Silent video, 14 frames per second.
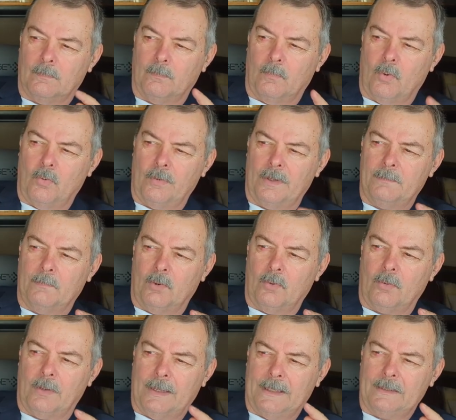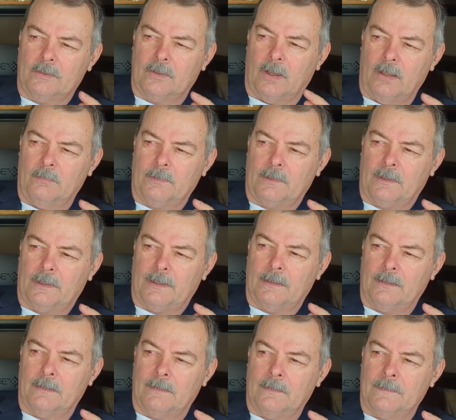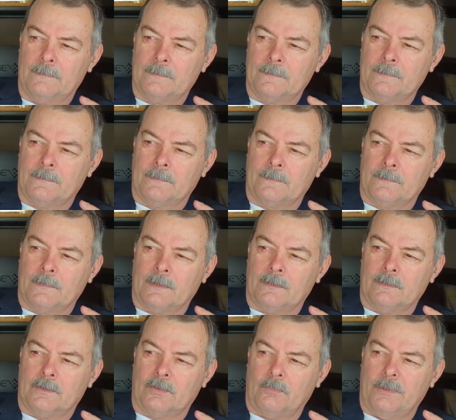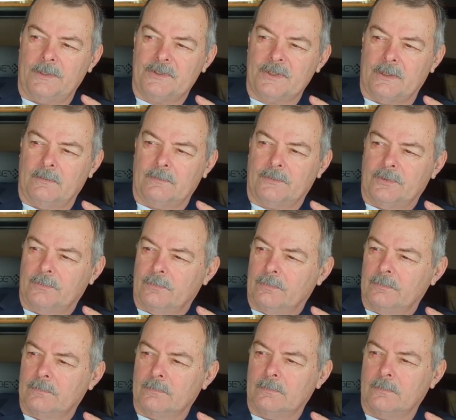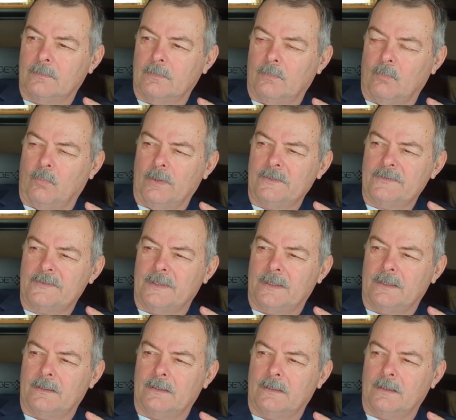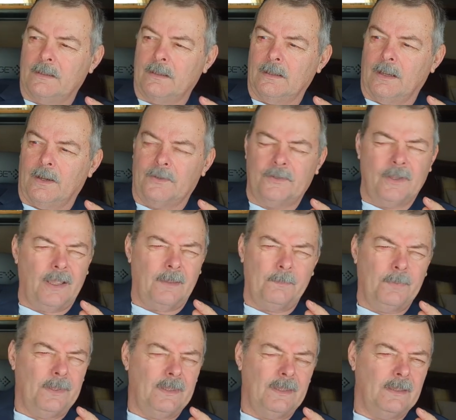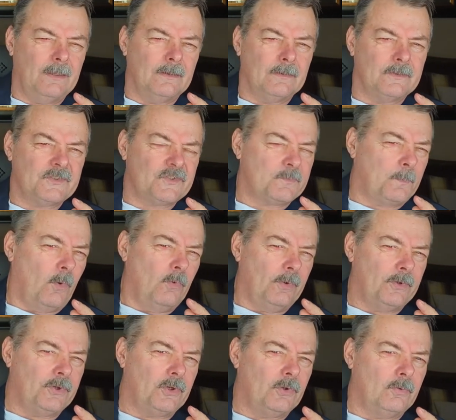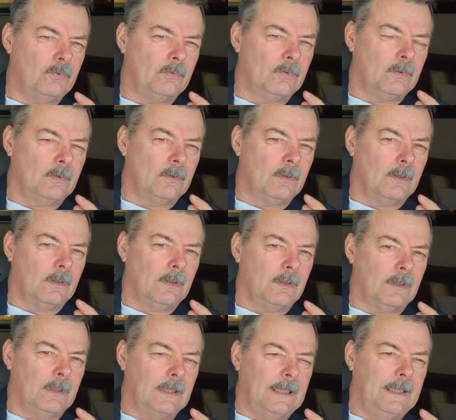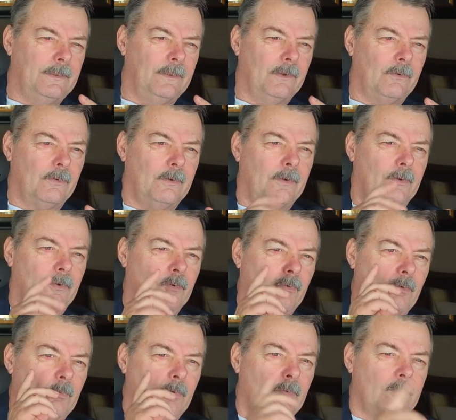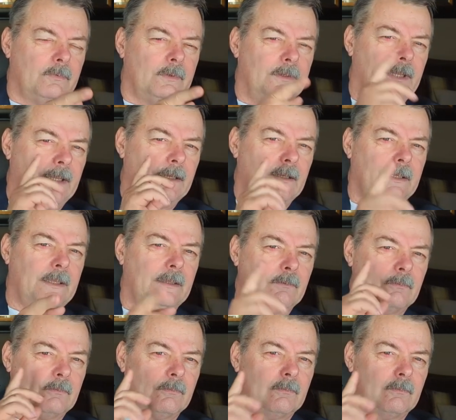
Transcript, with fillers: more and more and commonly to reach out to ones that are not being spoken to in their normal daily